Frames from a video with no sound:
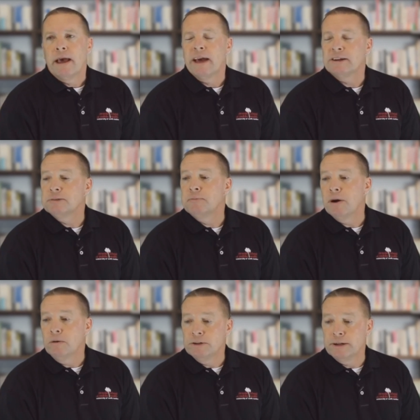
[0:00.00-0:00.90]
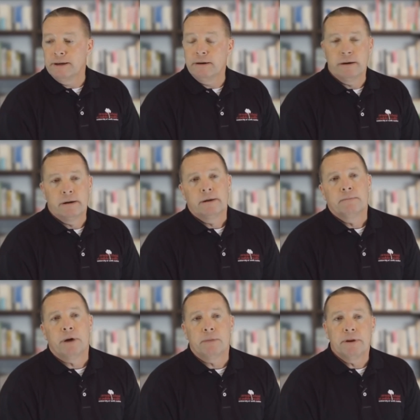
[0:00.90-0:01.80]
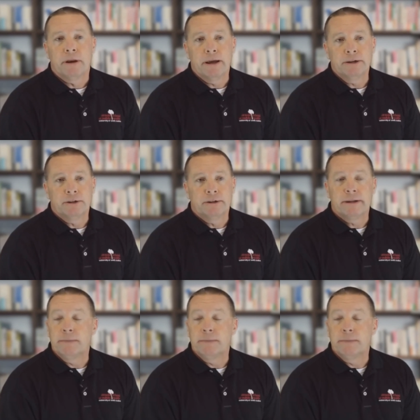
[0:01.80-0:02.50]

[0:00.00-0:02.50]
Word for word: exposing populations,